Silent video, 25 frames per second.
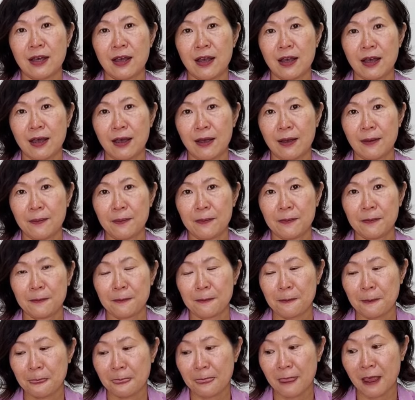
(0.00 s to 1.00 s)

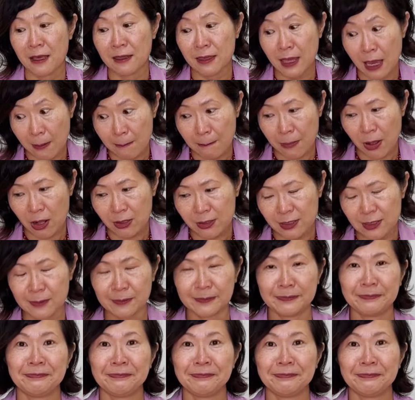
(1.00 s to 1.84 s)
the mPulse.